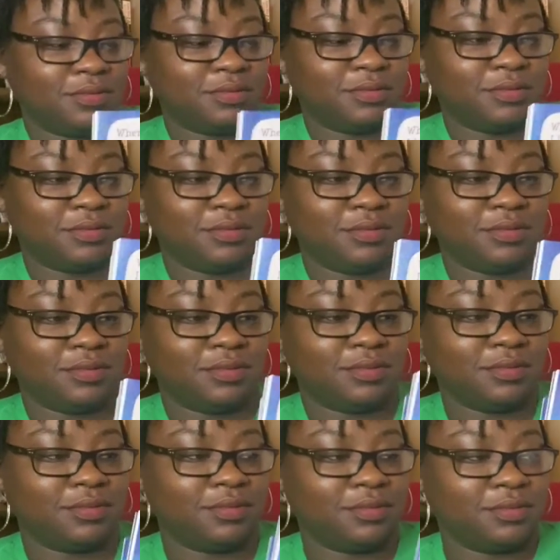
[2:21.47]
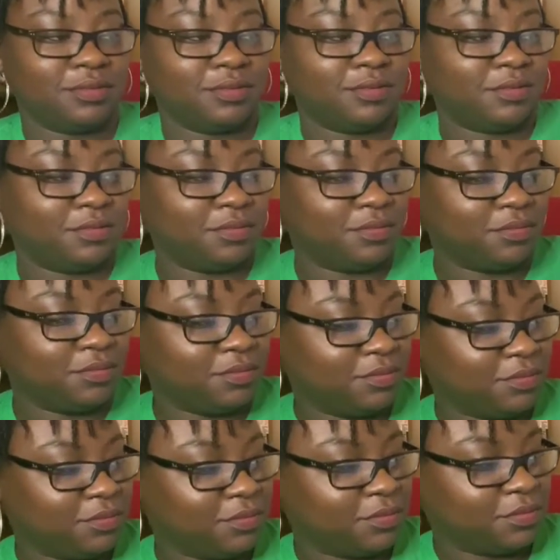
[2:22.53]

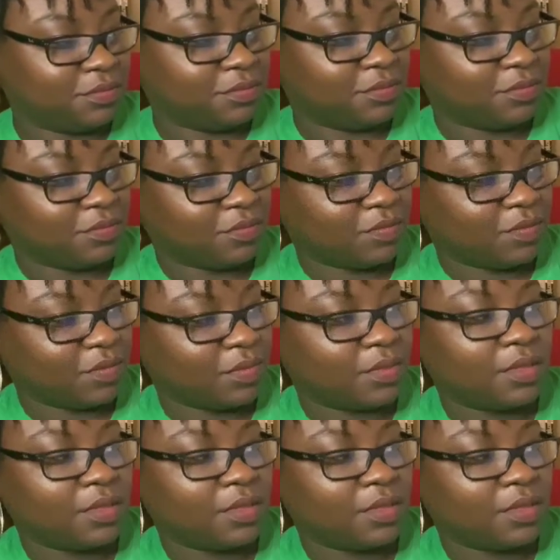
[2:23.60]
(no one is talking)